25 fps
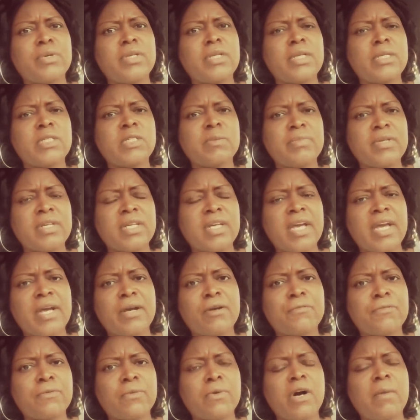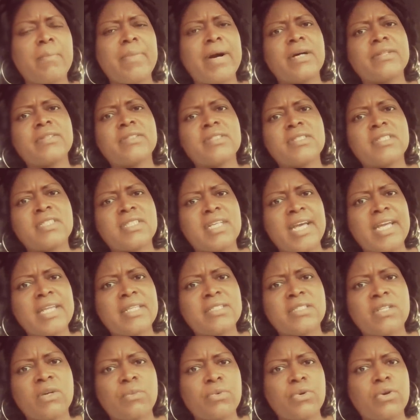We need to be careful about the
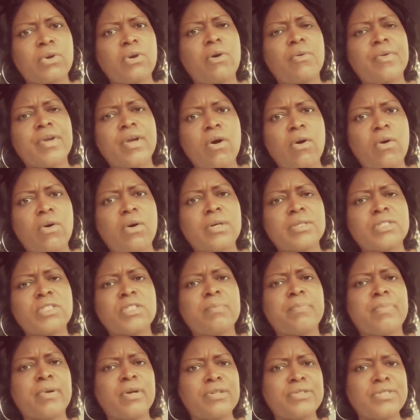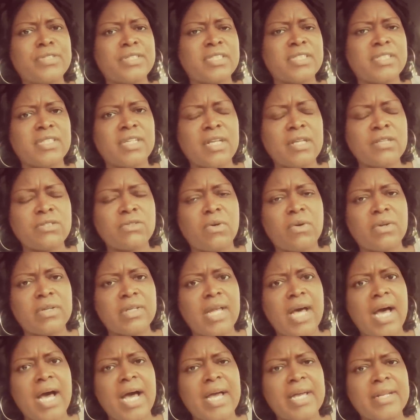sites that we're going on to purchase things
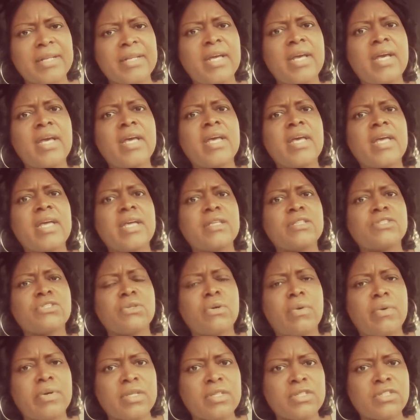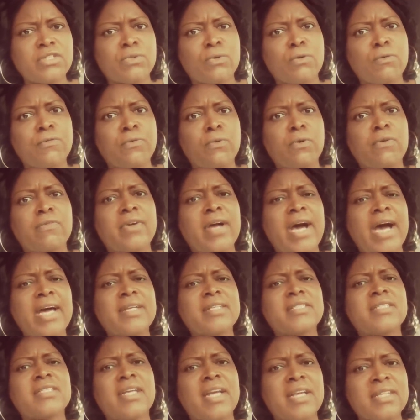online and so on and so forth.
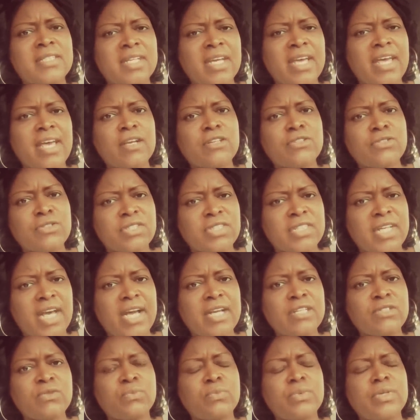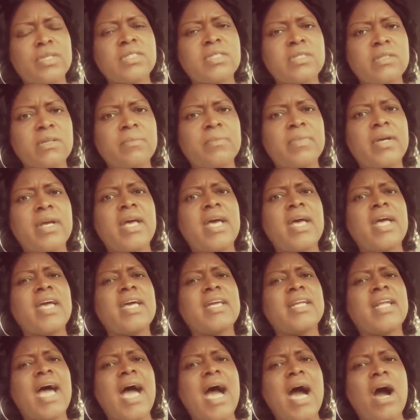God is saying to exercise wisdom
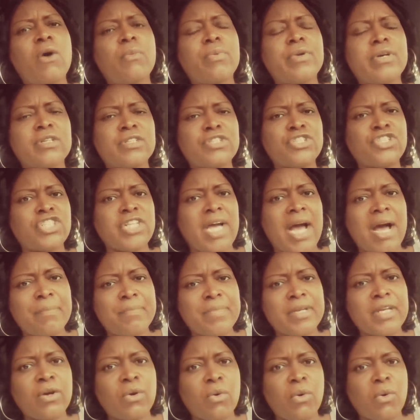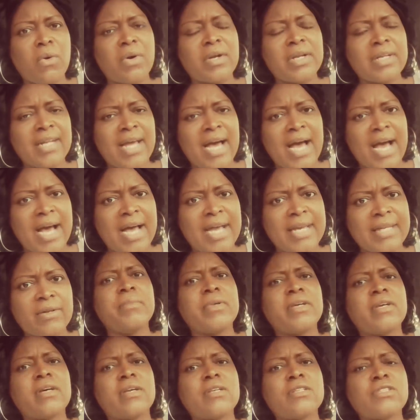in how we are shopping online
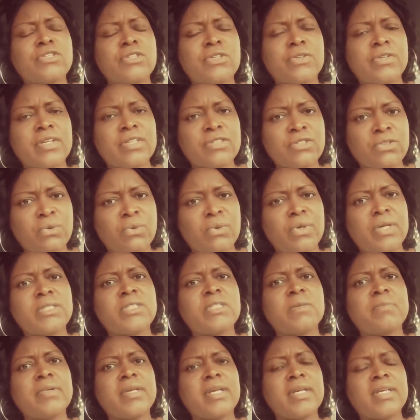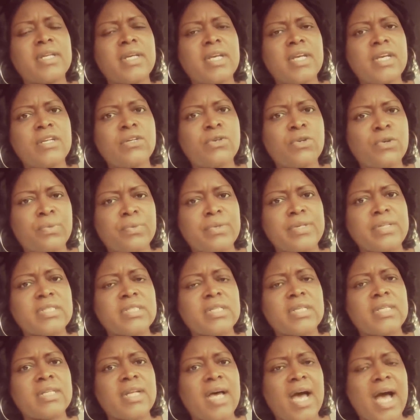because there is going to be an
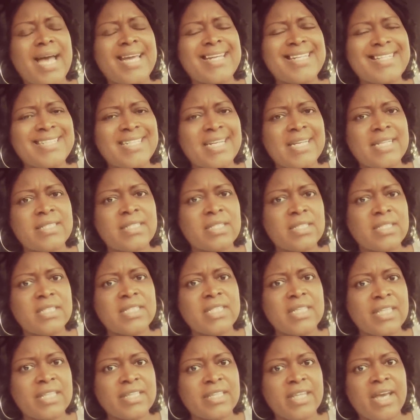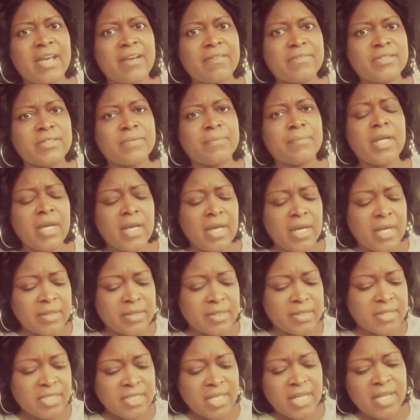increase in identity theft.
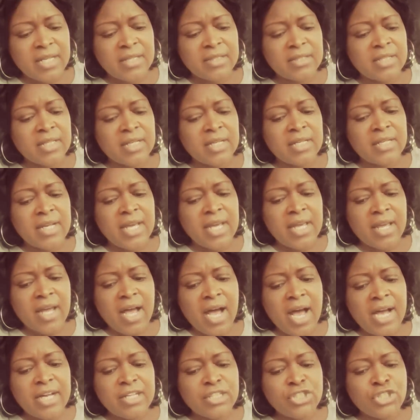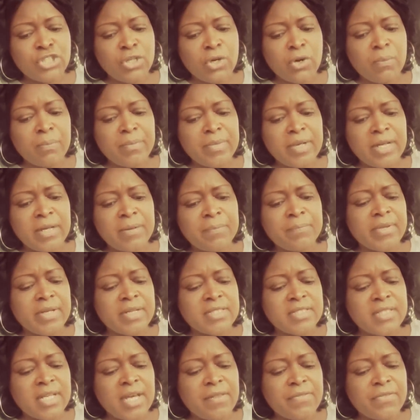The second thing that God showed me
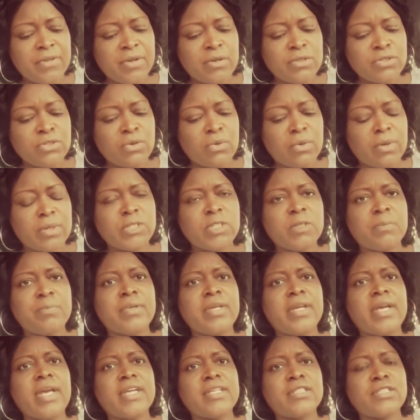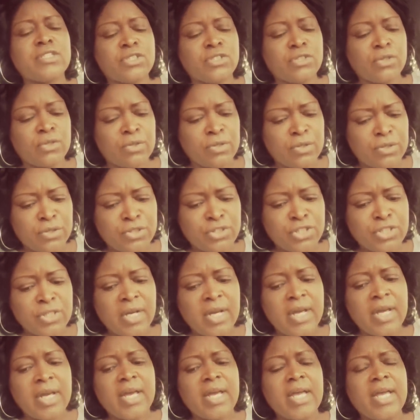is that there is going to be a
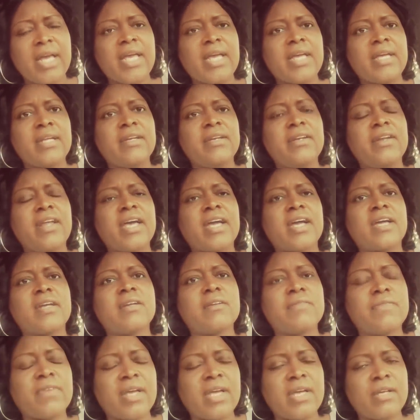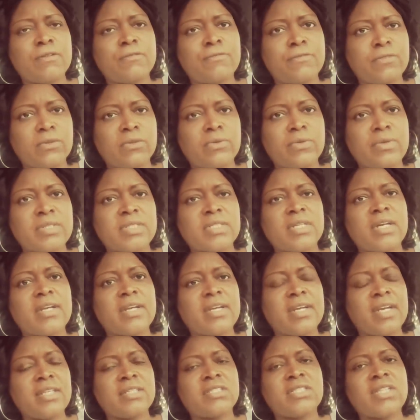surge in negative influence
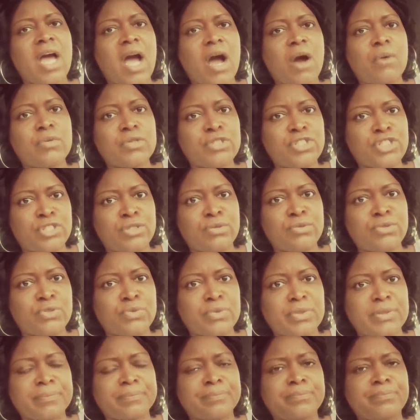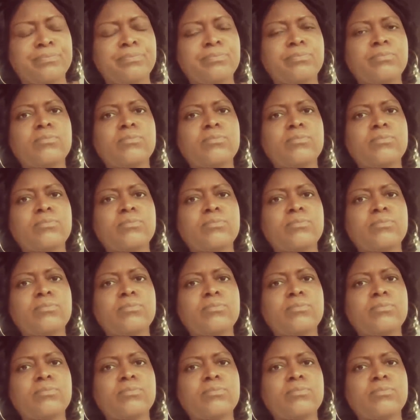against our children.